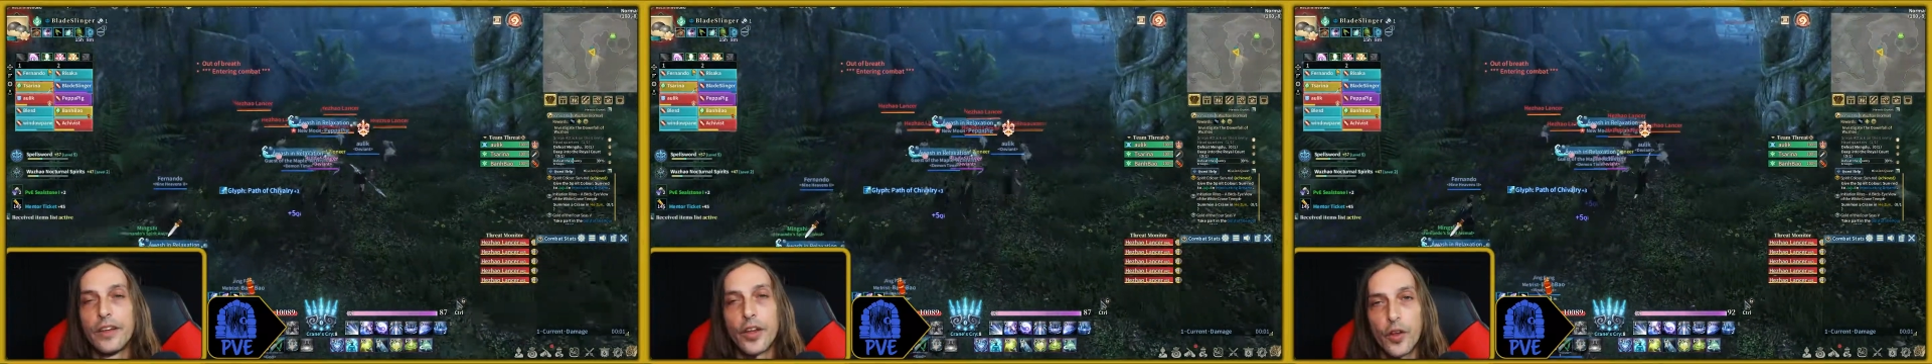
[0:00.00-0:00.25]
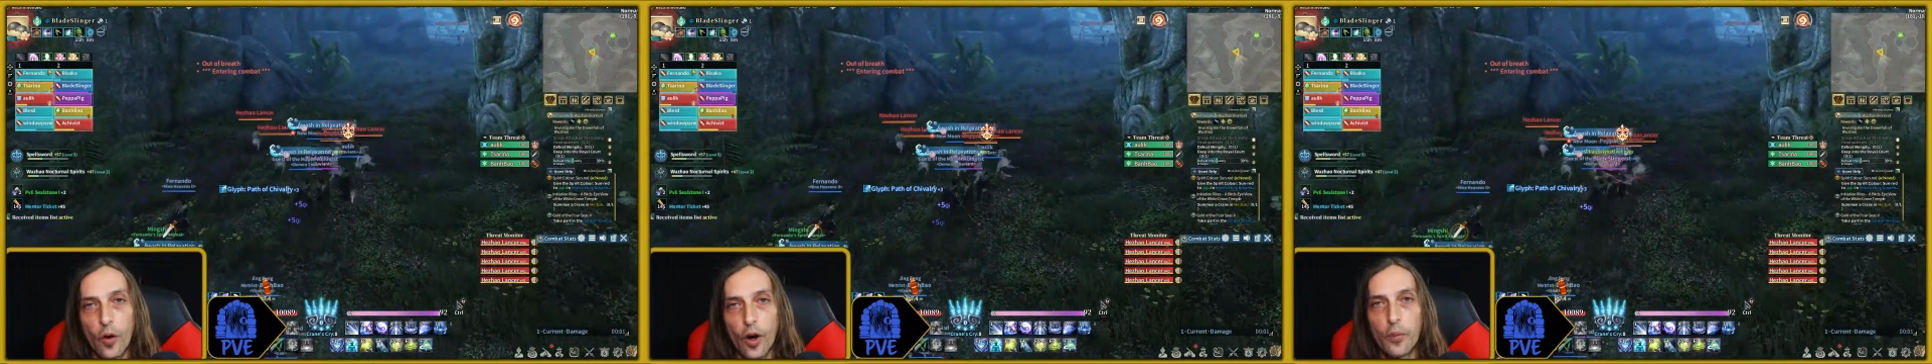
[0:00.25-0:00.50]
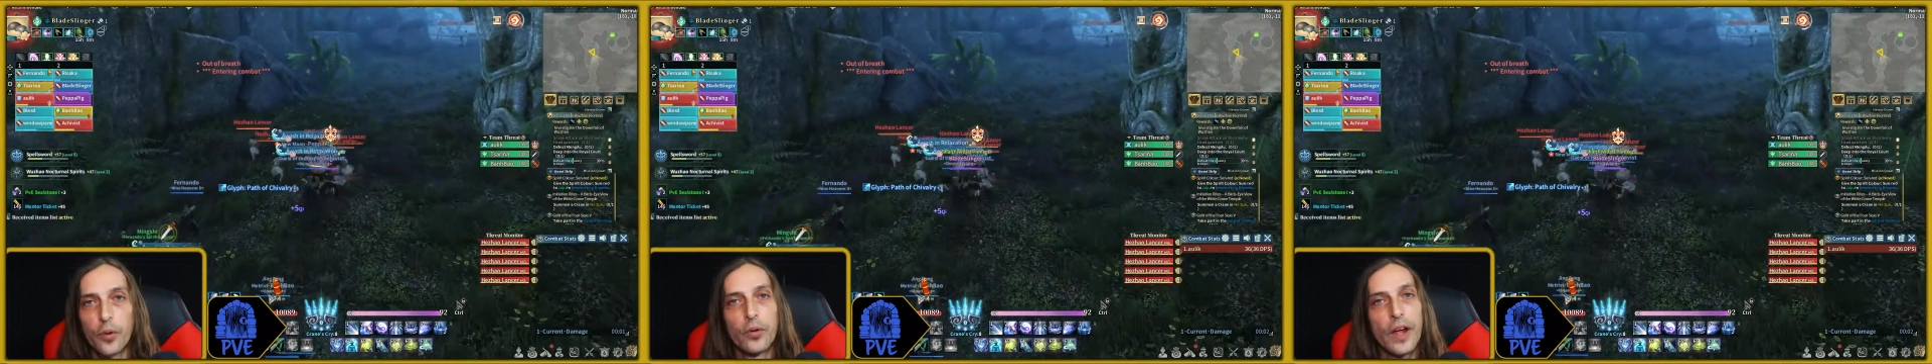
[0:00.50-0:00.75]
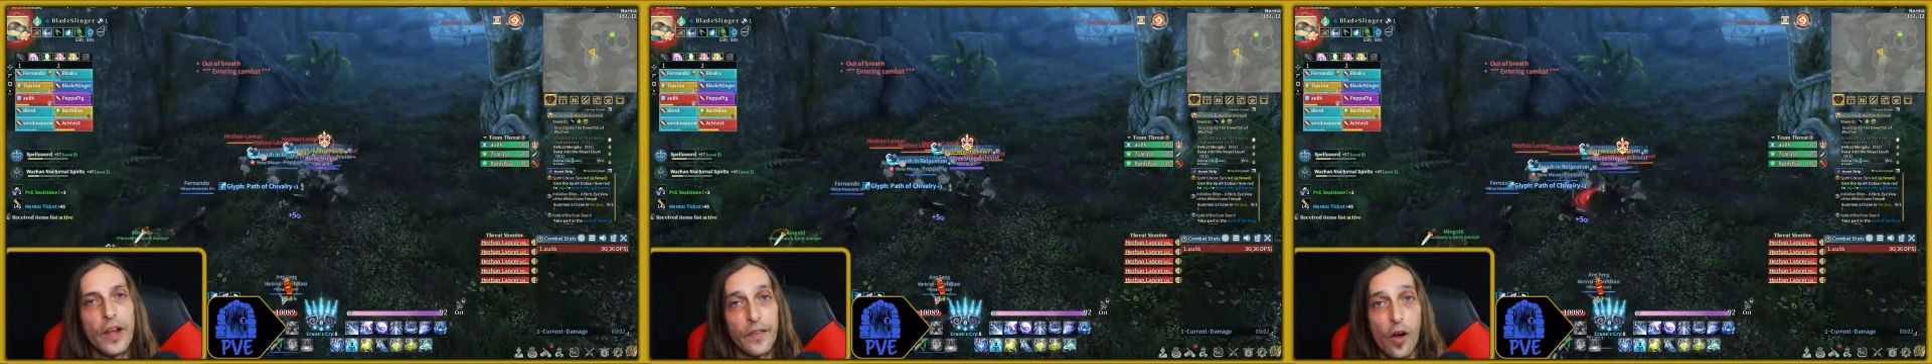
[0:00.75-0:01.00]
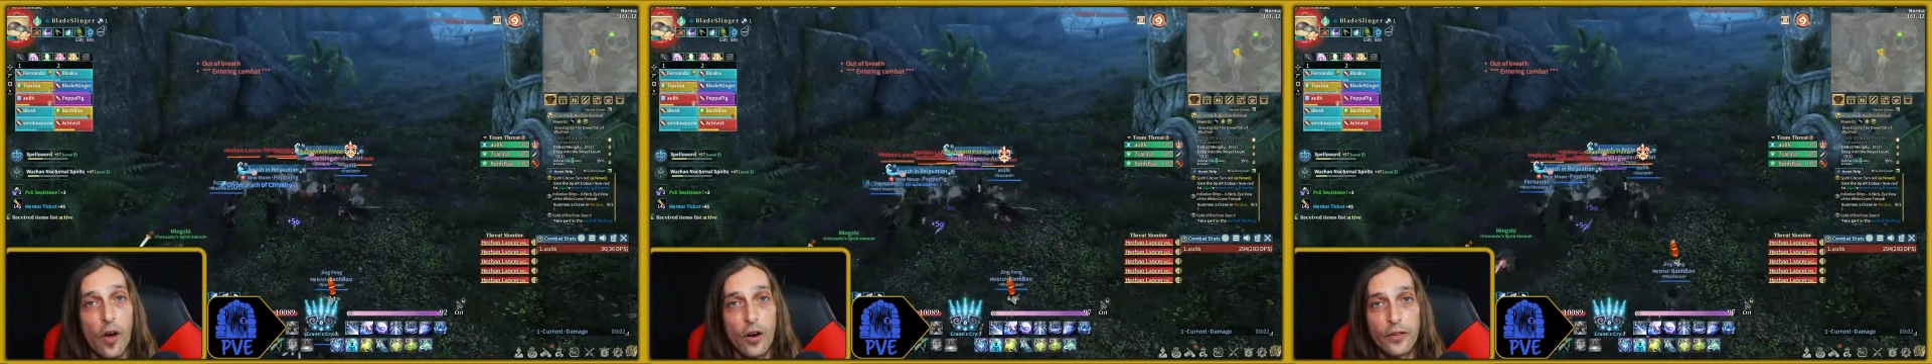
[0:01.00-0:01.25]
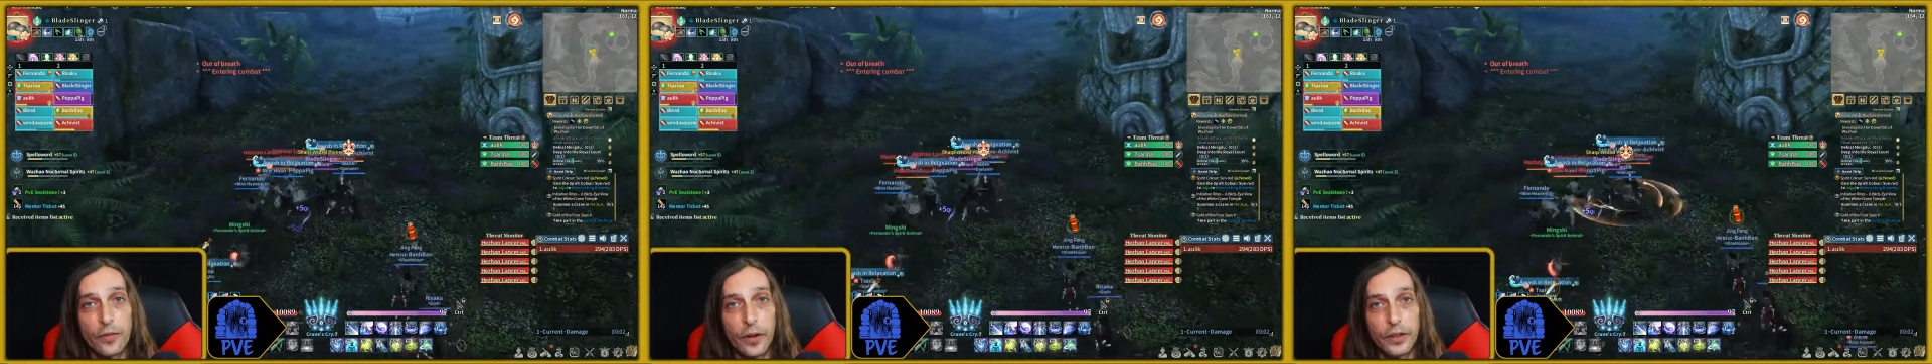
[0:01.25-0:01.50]
the normal and the hard
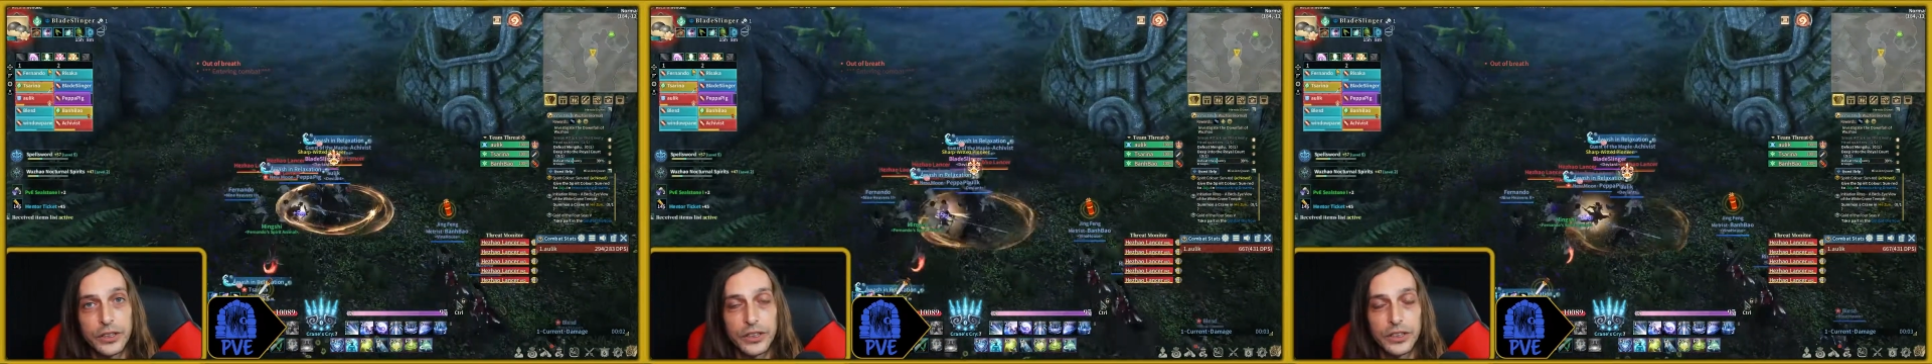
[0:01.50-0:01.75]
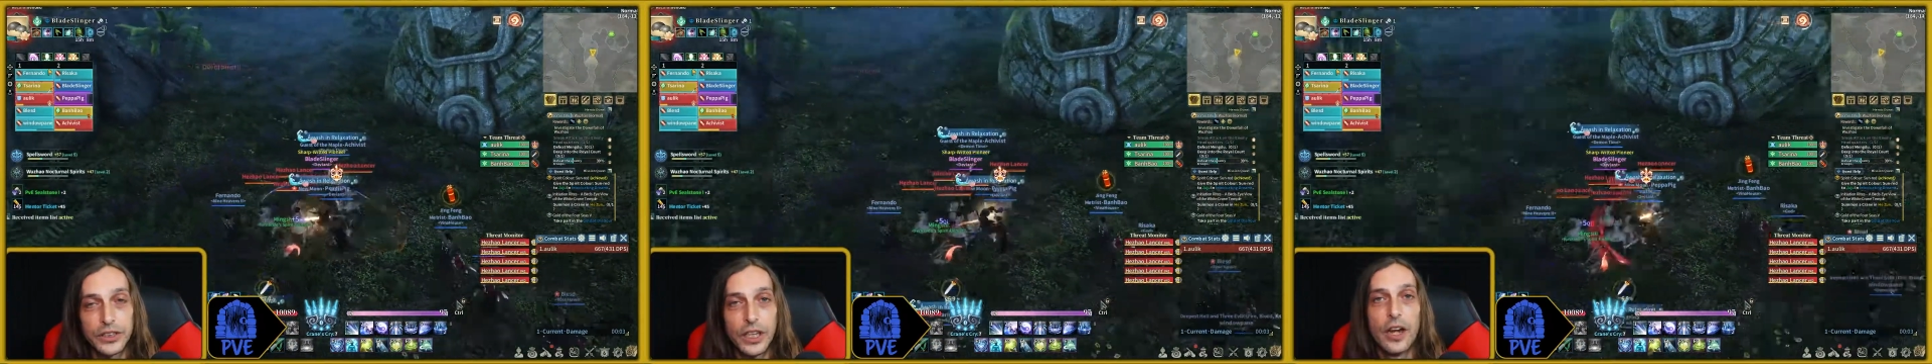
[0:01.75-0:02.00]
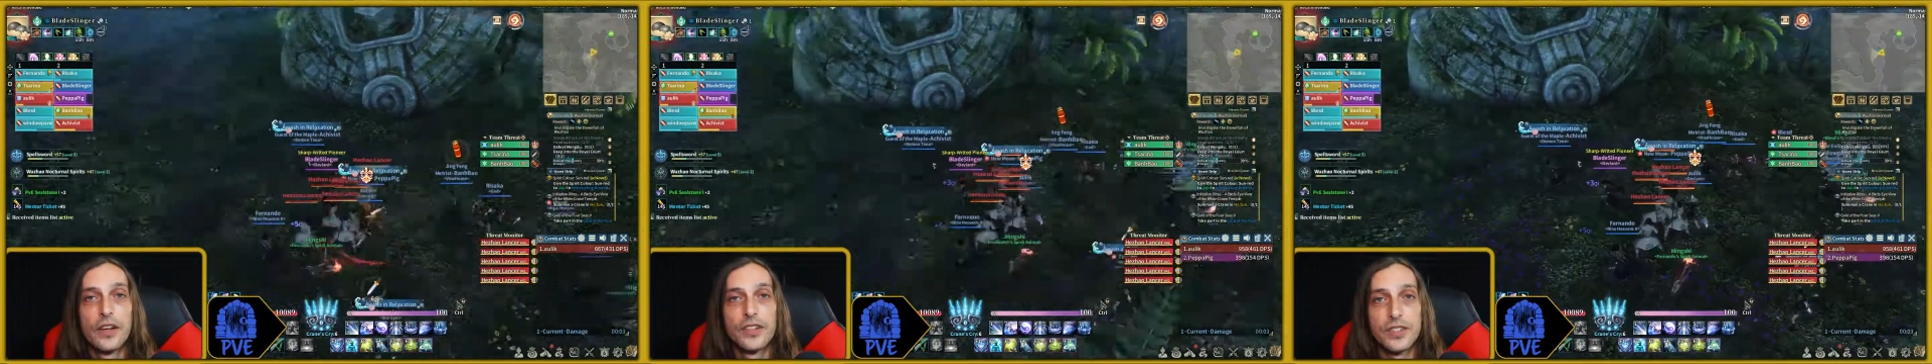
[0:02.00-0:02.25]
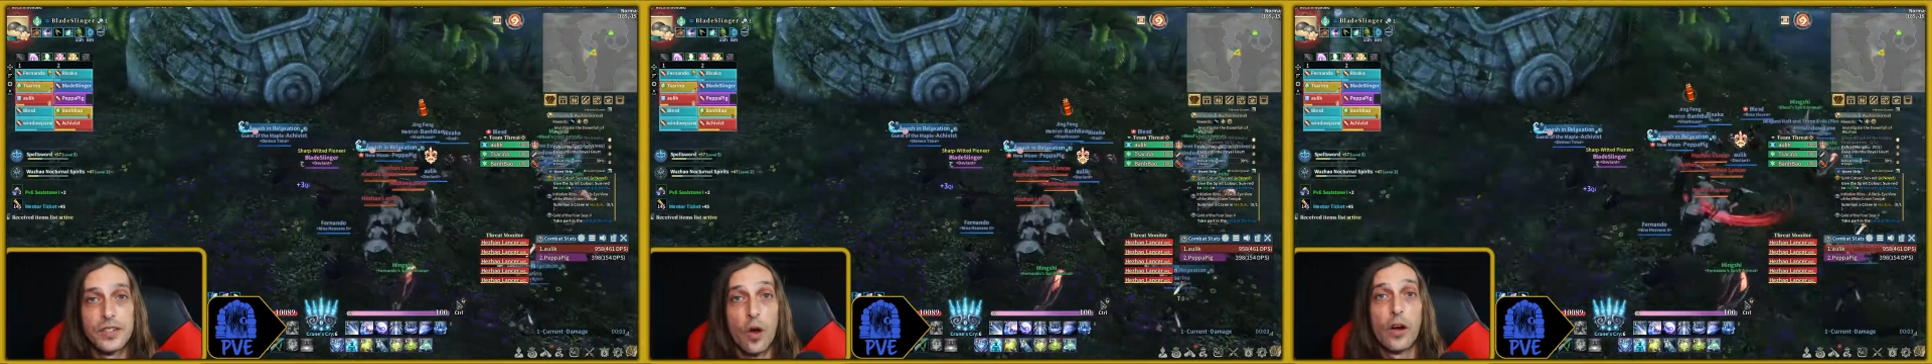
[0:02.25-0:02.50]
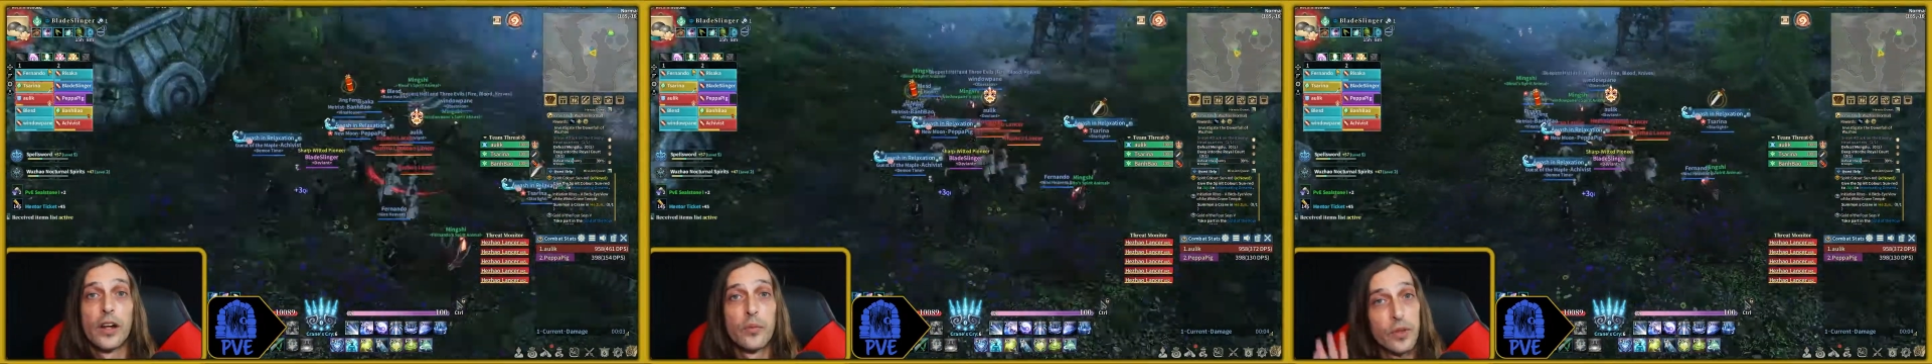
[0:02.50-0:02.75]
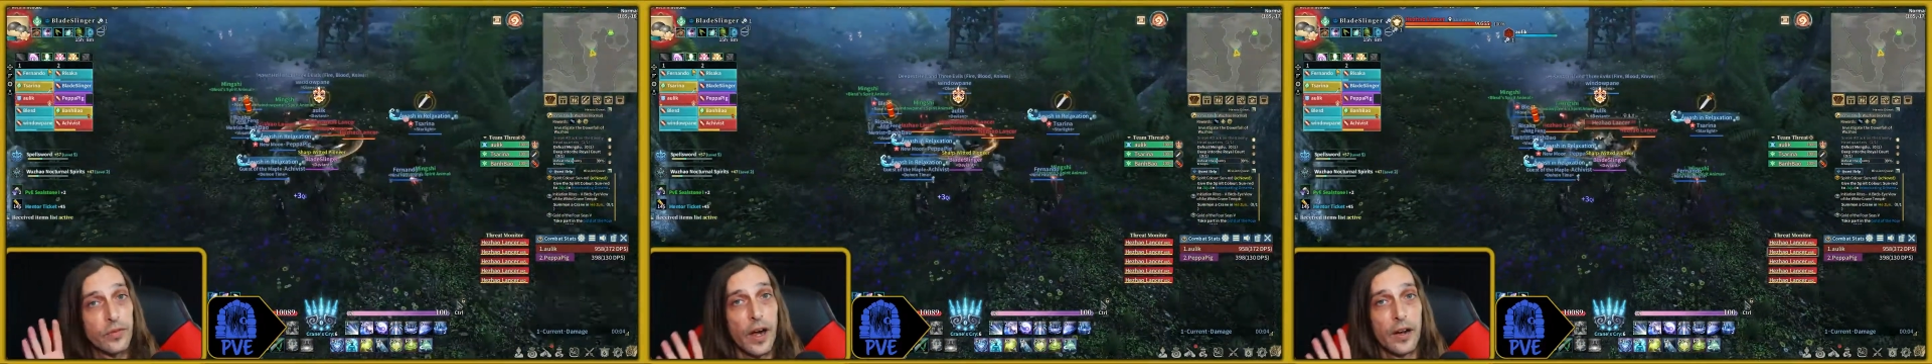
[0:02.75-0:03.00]
versions starting
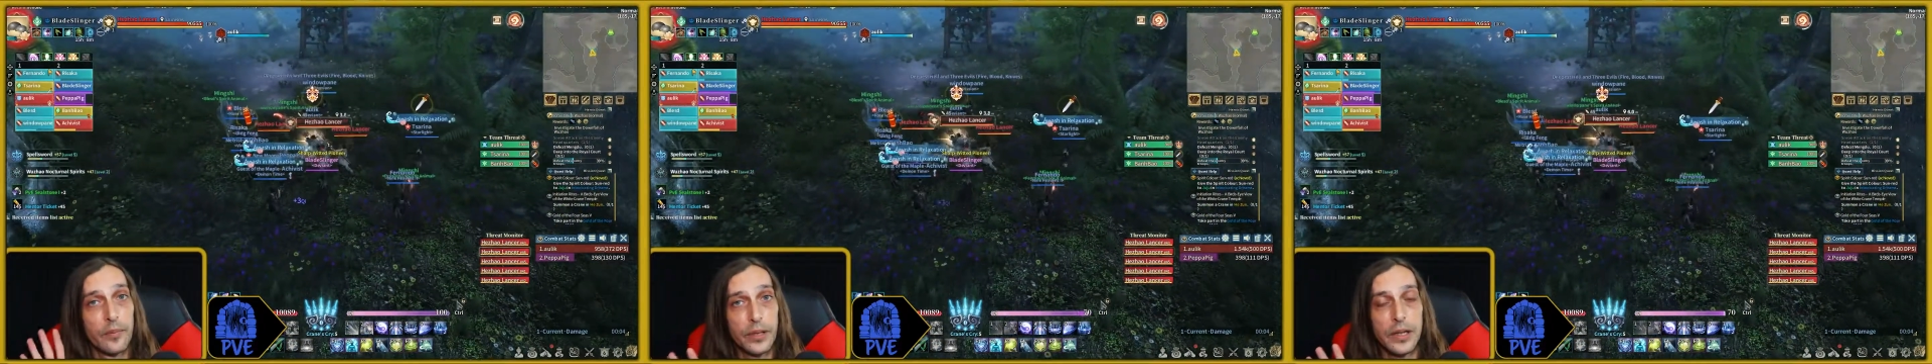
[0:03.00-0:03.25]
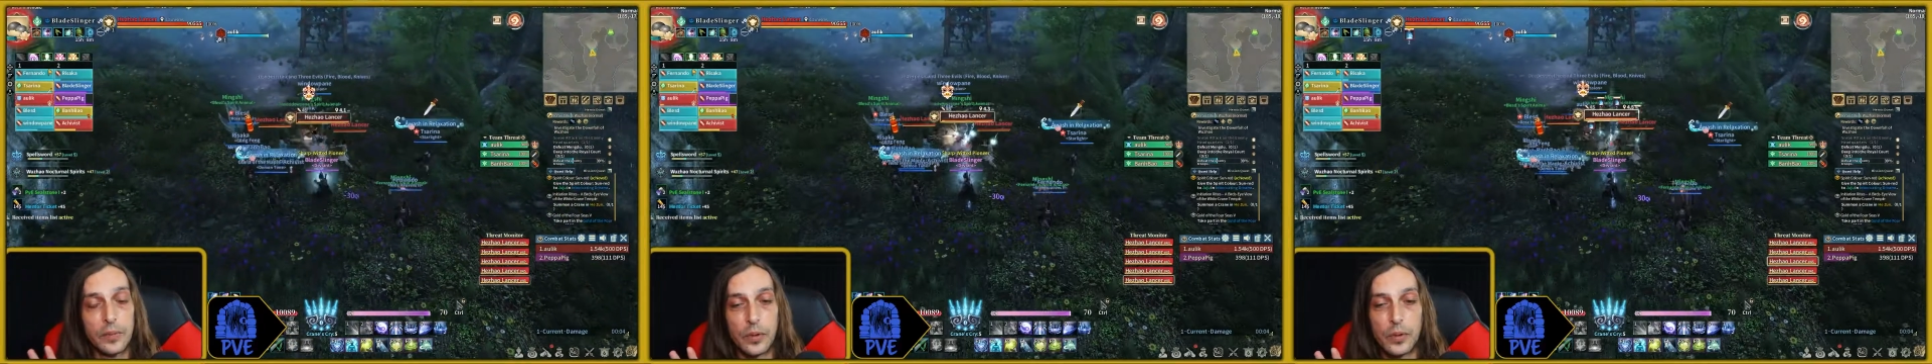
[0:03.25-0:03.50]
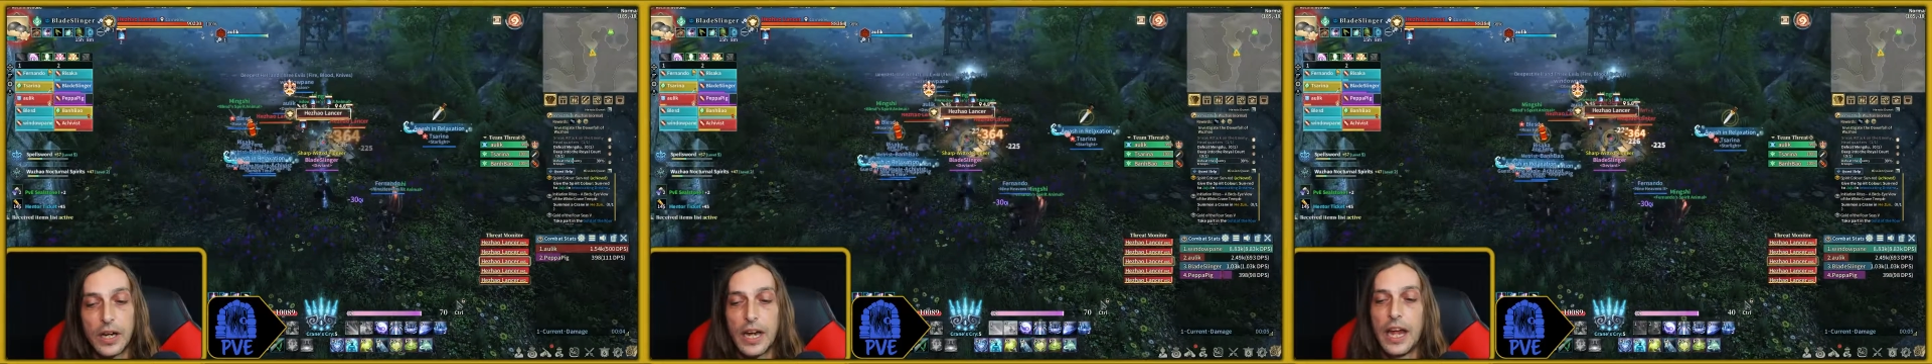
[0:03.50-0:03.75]
with 5 people.